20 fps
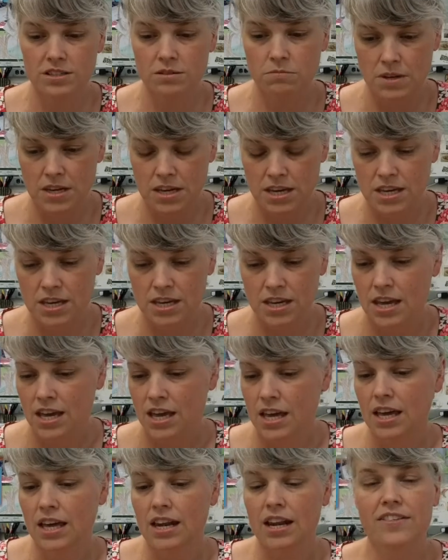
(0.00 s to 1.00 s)
to me.
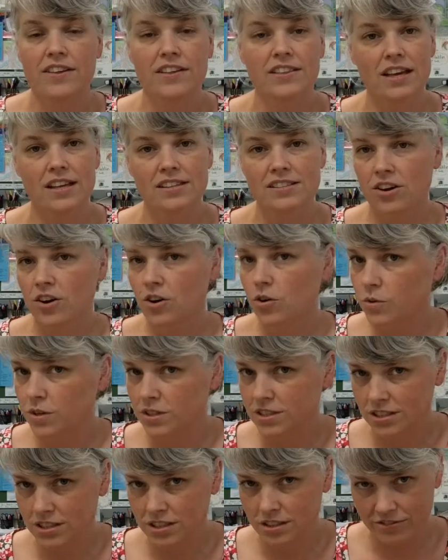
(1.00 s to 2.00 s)
And I think that's all we
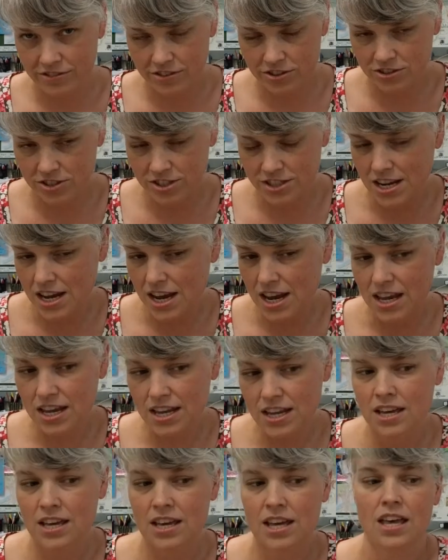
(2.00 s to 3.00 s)
did the first
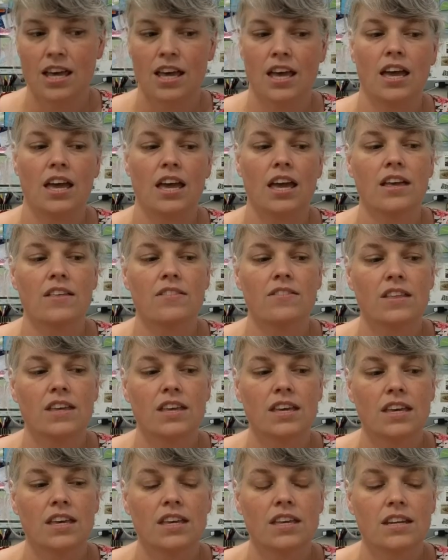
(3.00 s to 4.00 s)
day. And
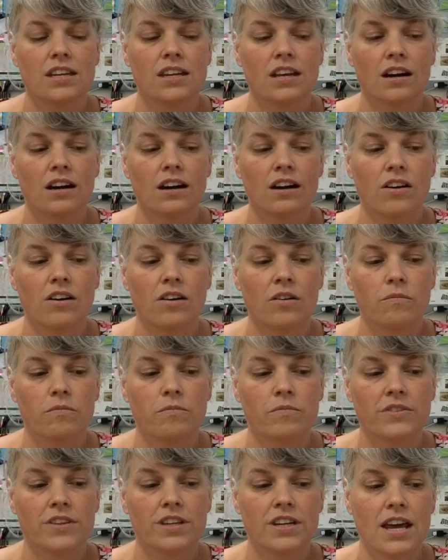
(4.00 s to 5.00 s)
then
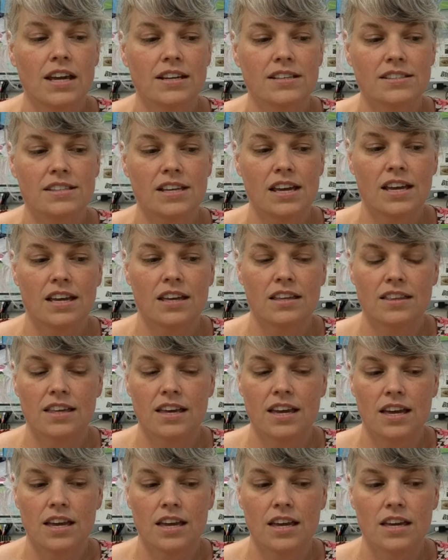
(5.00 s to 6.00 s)
the next day
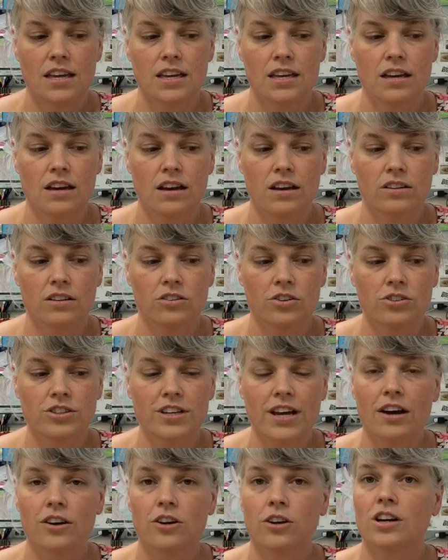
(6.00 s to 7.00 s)
they learned
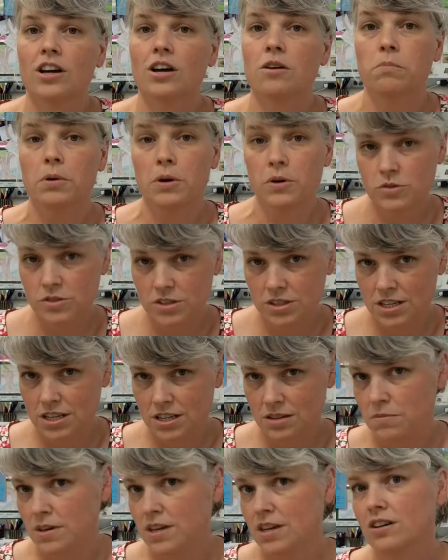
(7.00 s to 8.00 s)
how to compose an
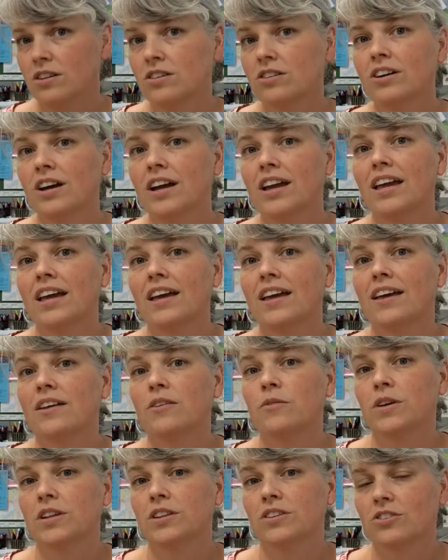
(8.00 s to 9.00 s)
email,
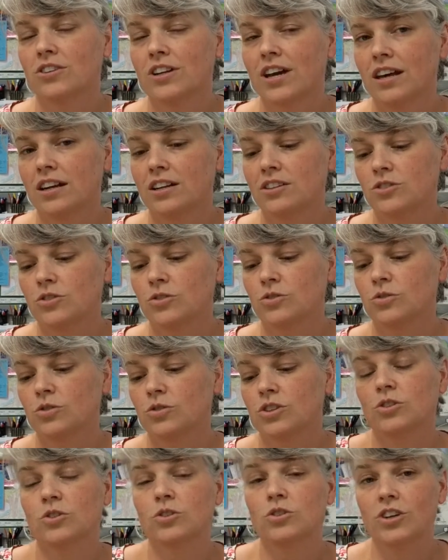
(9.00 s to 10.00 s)
and we learned how to do
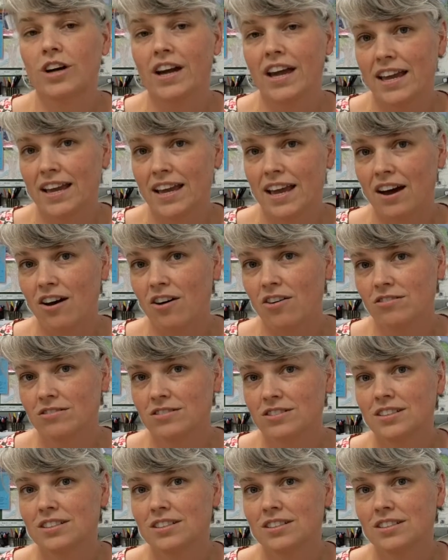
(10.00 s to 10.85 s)
the Google Hangout